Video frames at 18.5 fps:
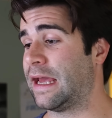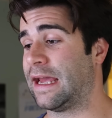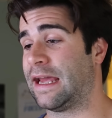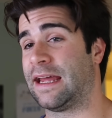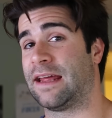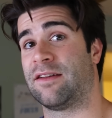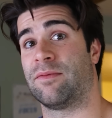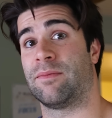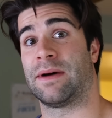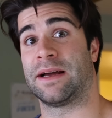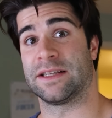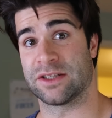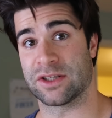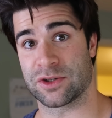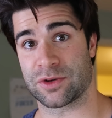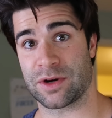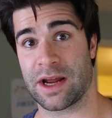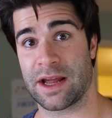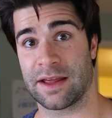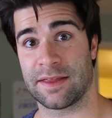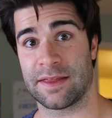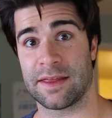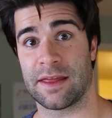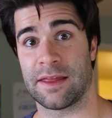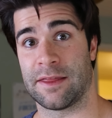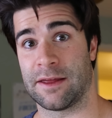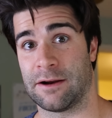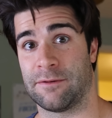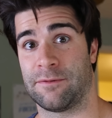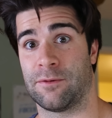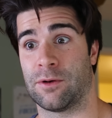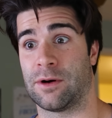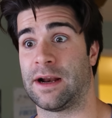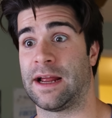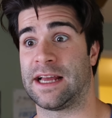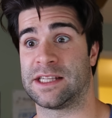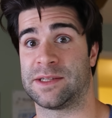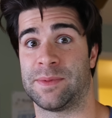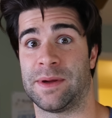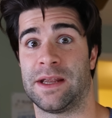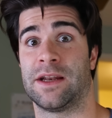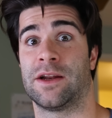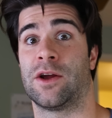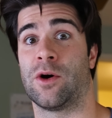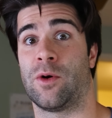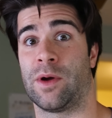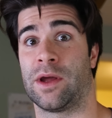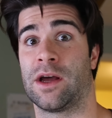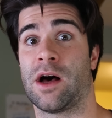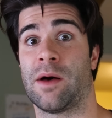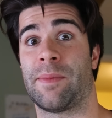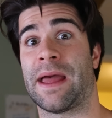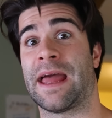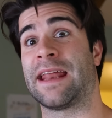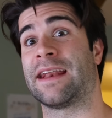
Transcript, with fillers: and my strength, therefore, has been going up.